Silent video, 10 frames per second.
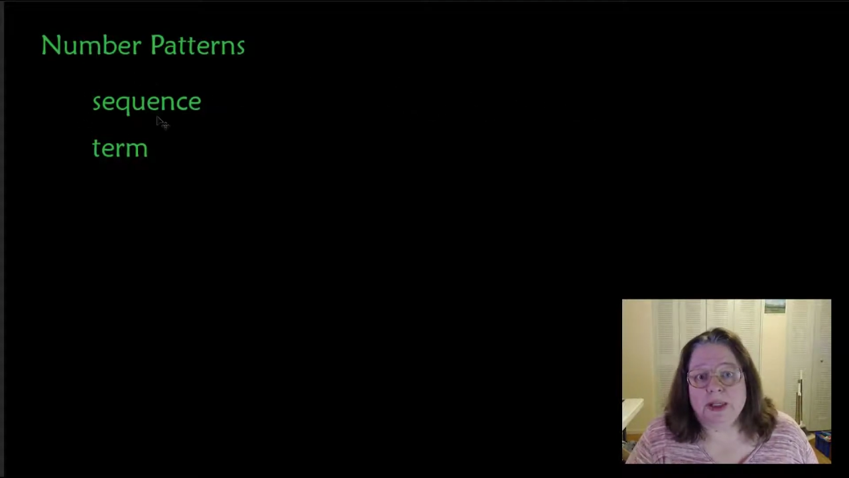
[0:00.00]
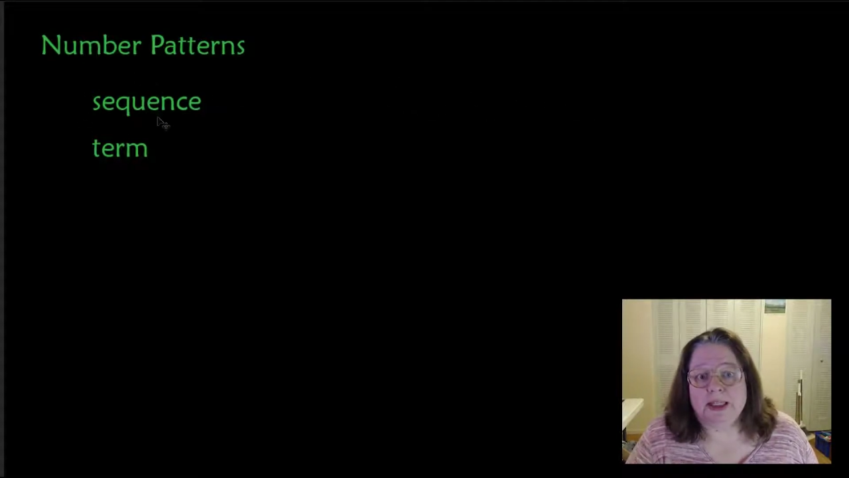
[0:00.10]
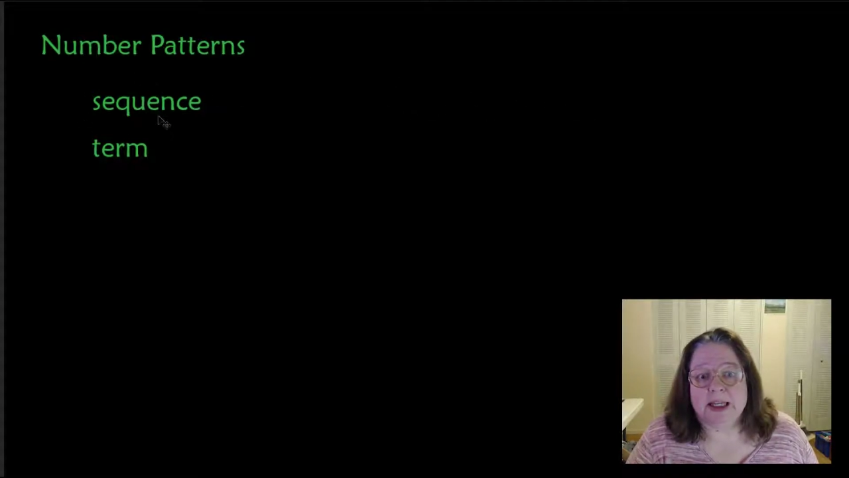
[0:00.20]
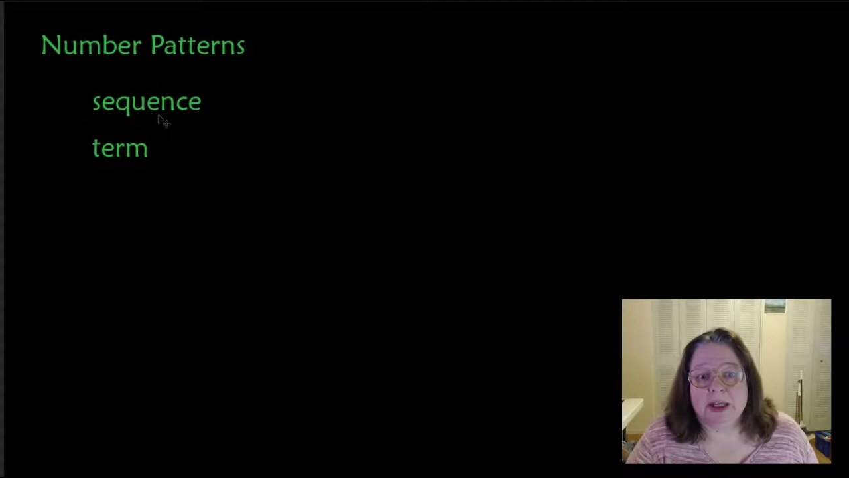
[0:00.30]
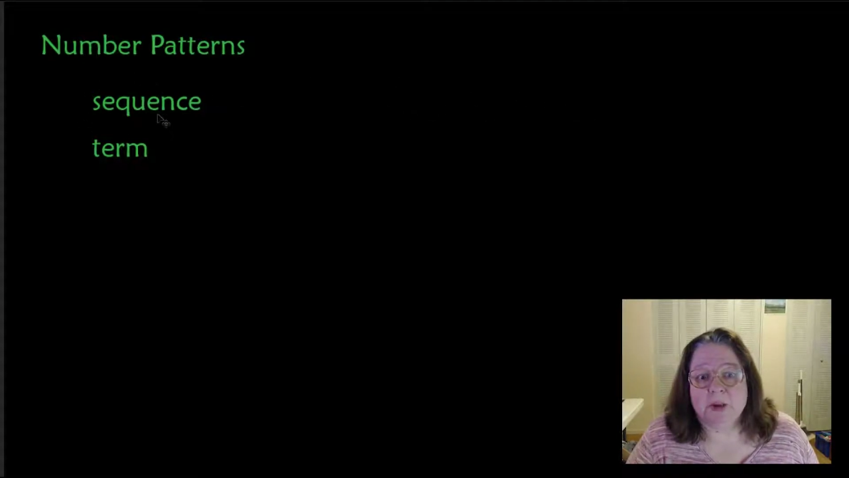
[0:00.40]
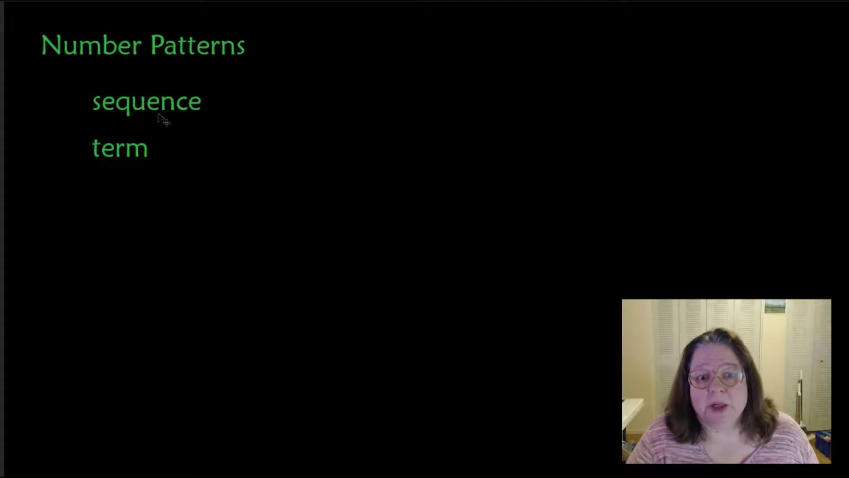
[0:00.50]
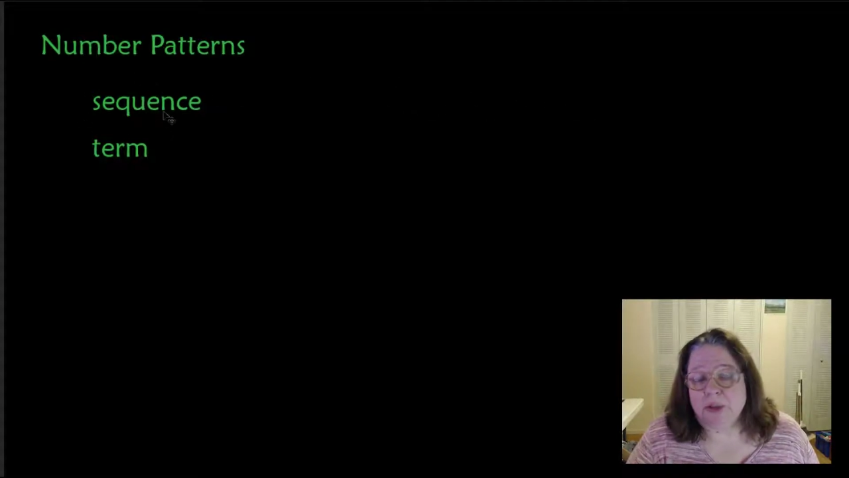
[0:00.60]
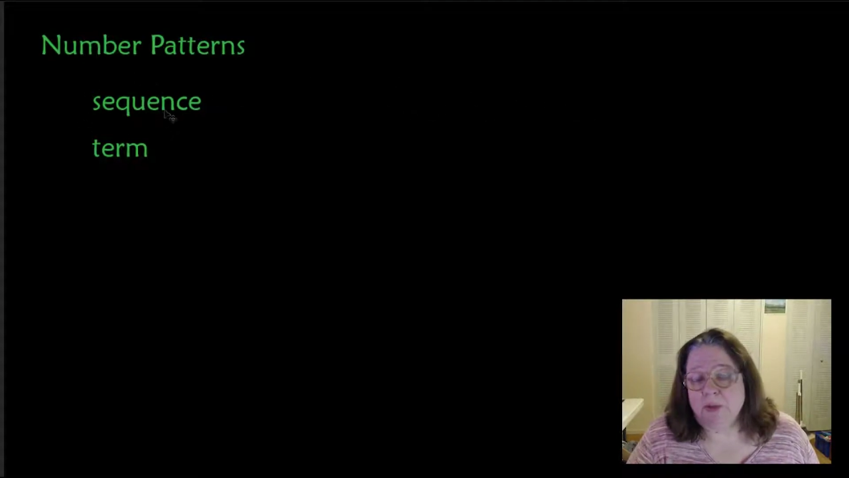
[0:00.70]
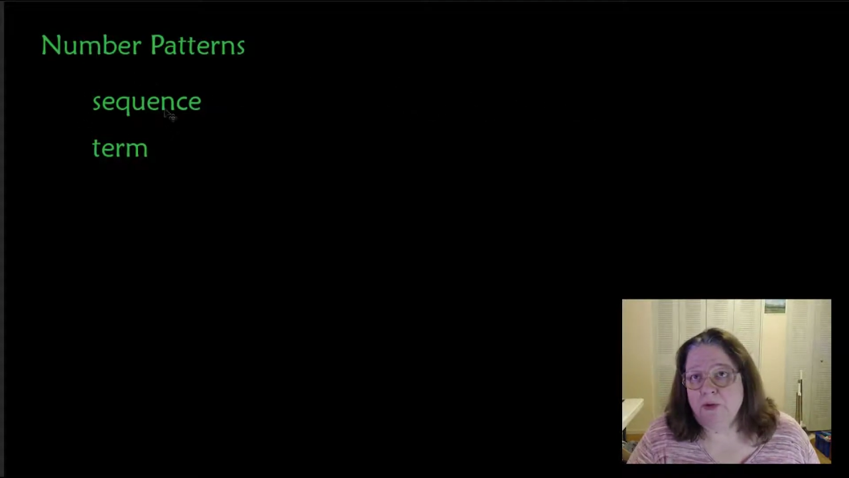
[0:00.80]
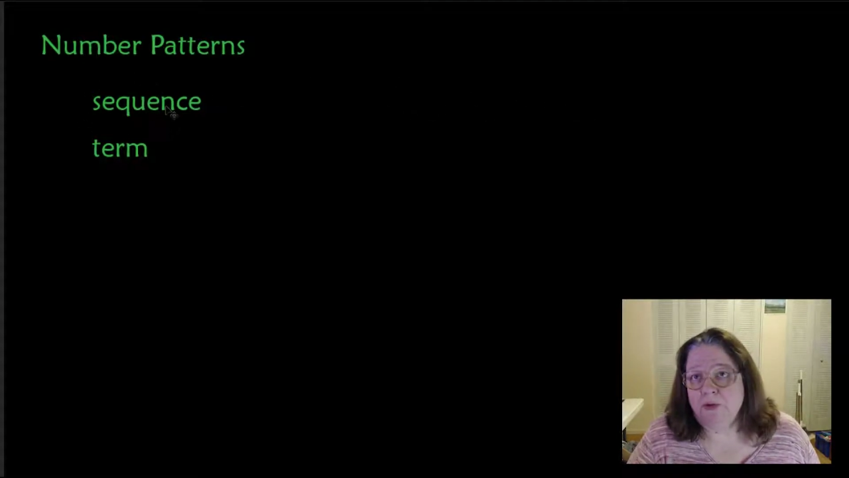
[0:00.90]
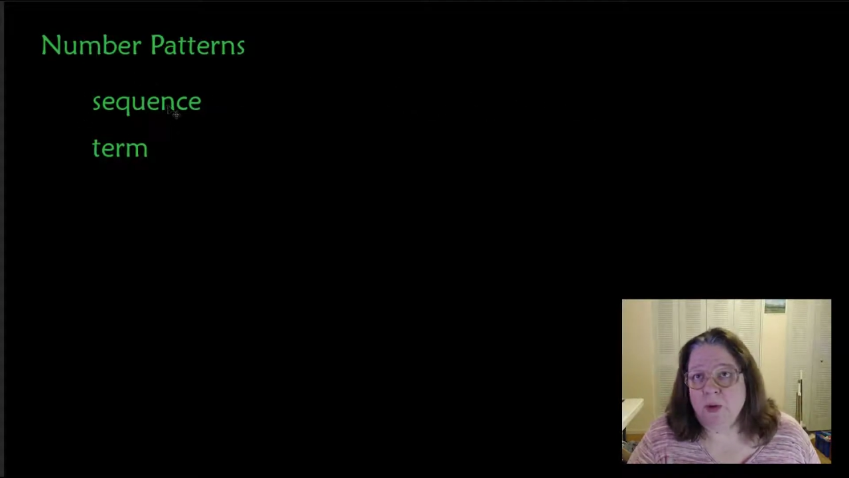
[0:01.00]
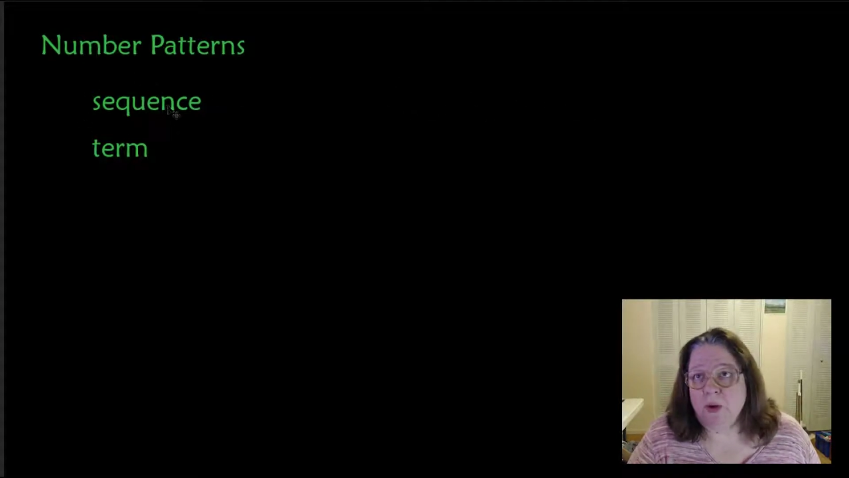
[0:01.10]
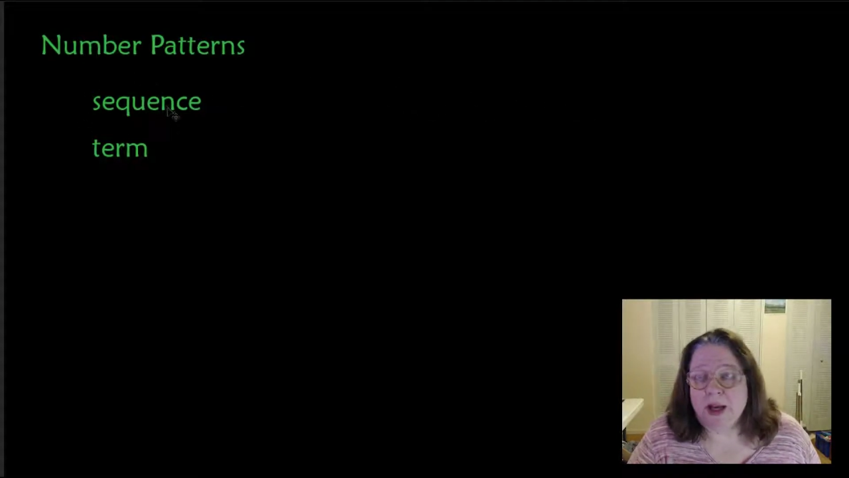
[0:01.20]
sequence before,